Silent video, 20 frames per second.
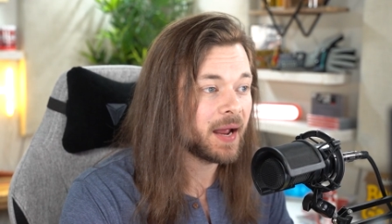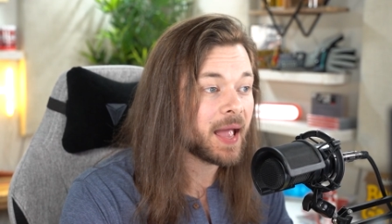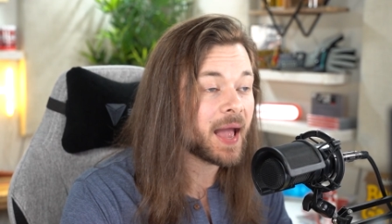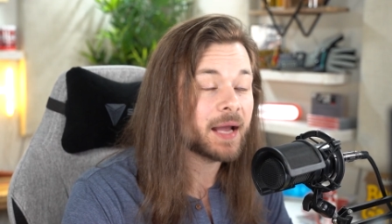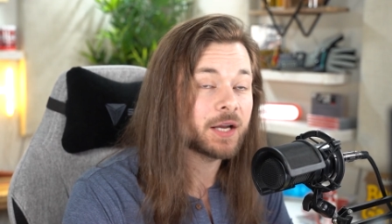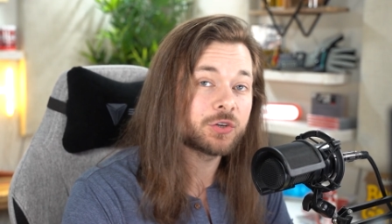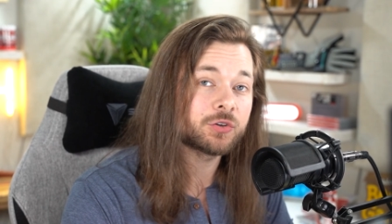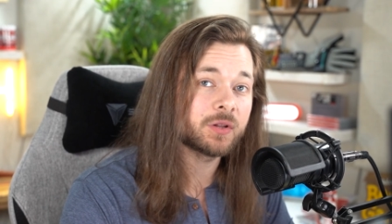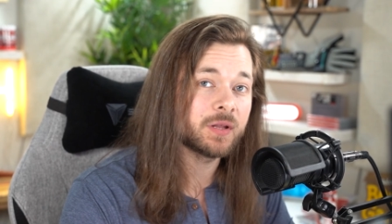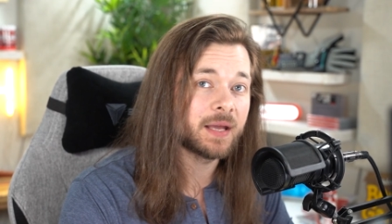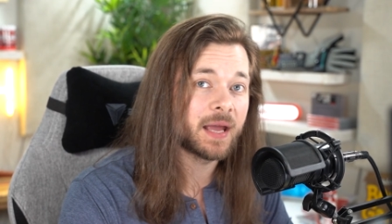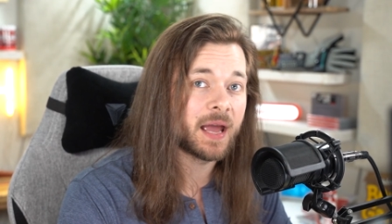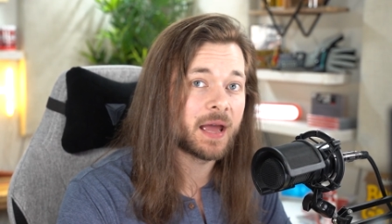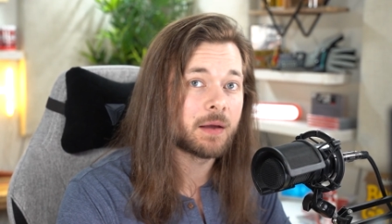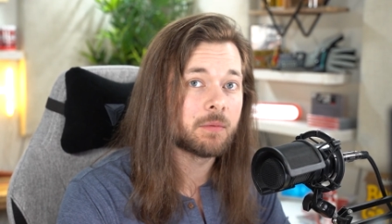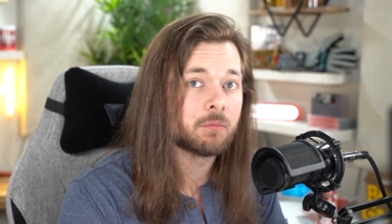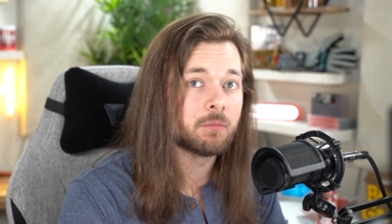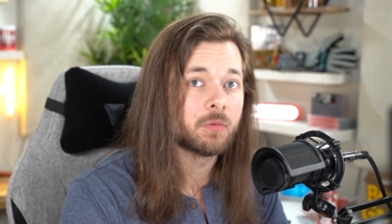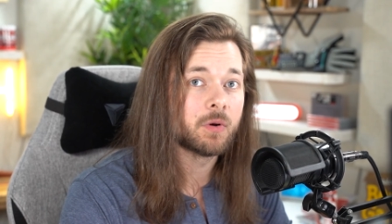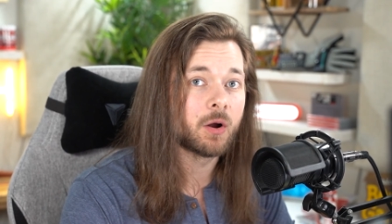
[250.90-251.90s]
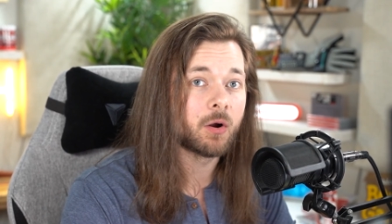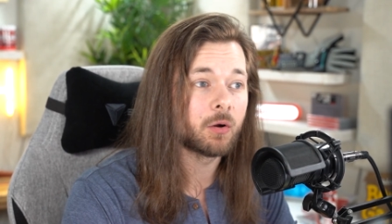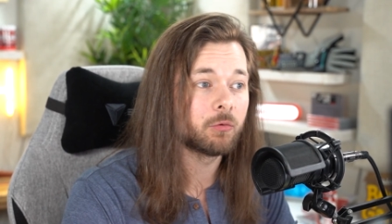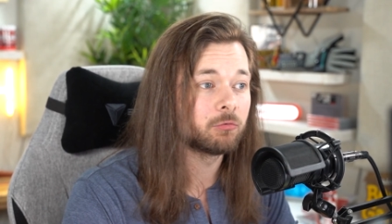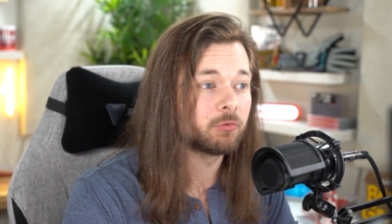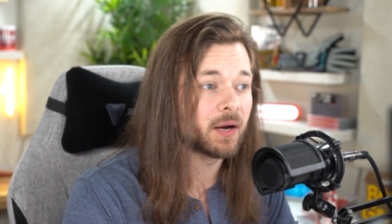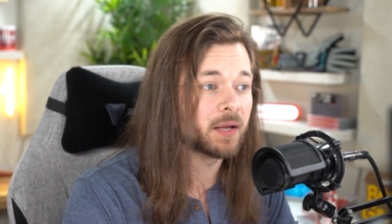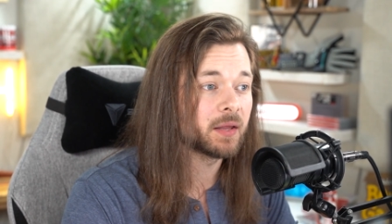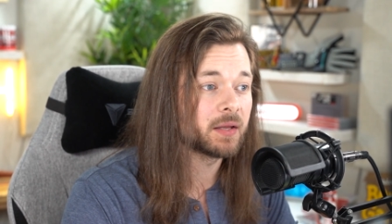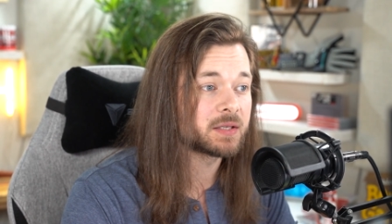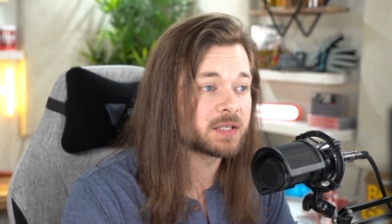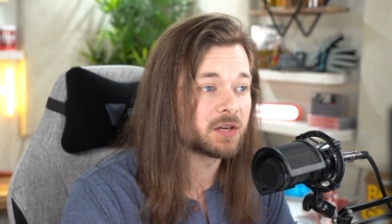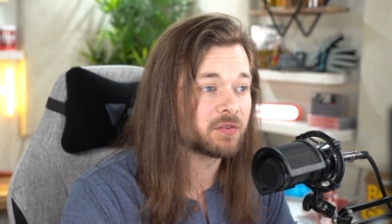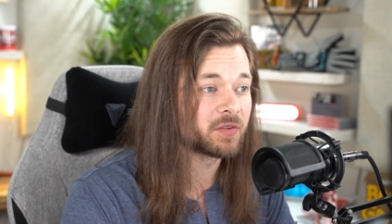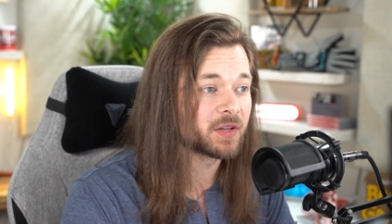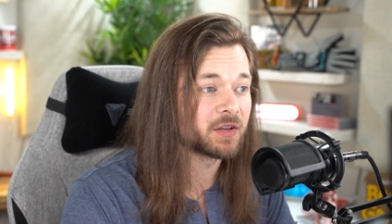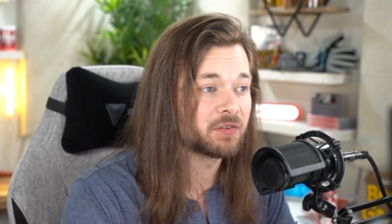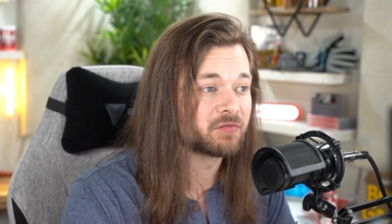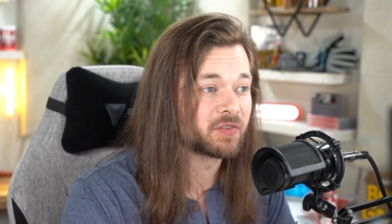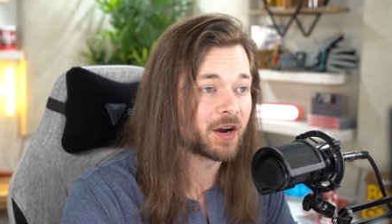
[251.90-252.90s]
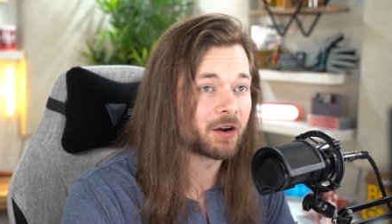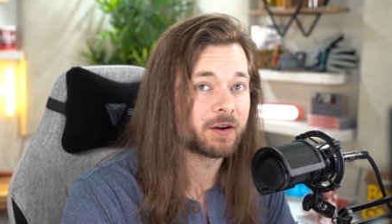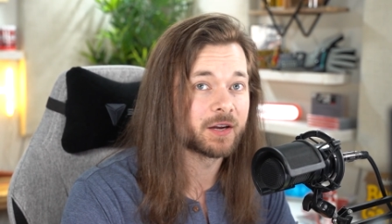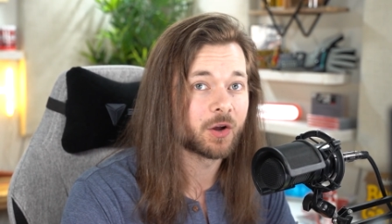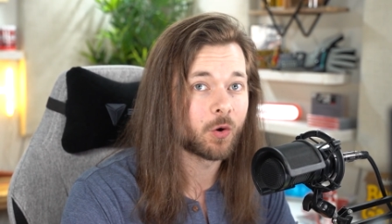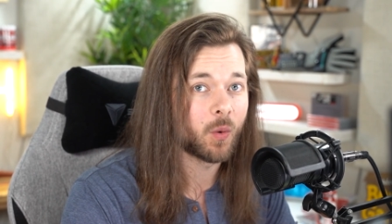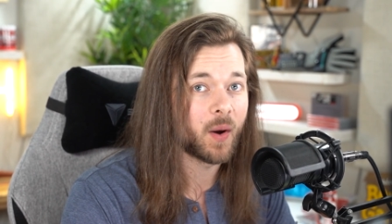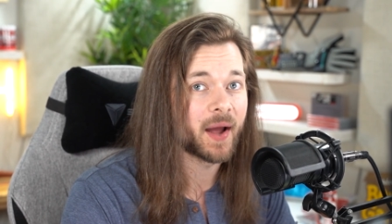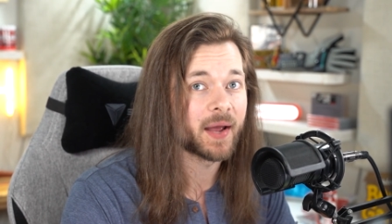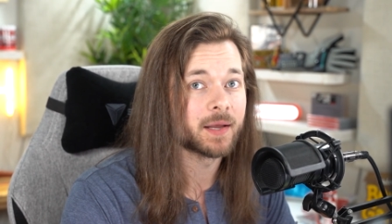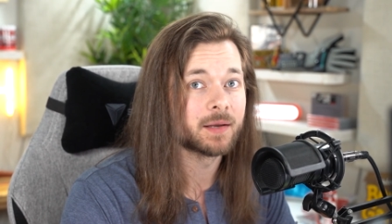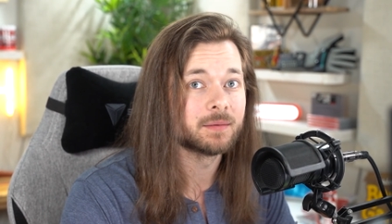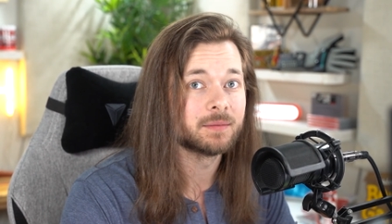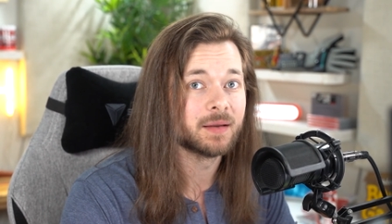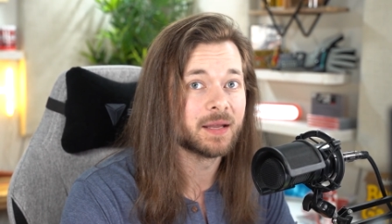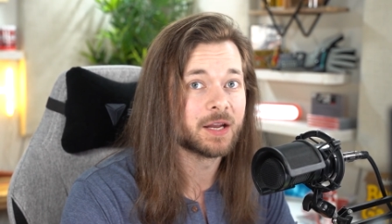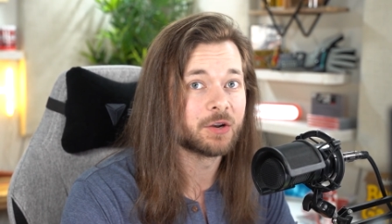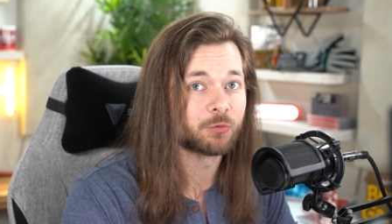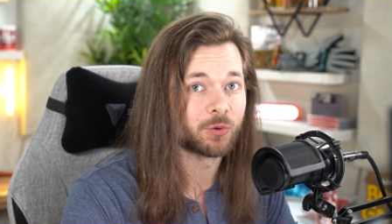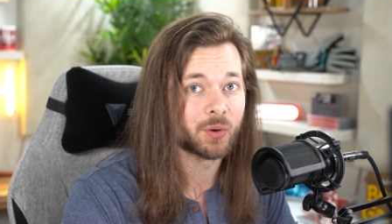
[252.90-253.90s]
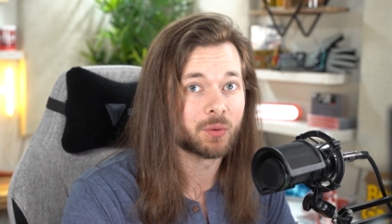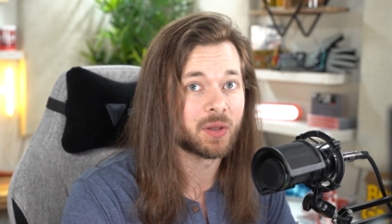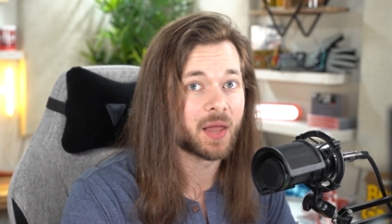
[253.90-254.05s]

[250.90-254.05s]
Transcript: actually am relatively very quiet in real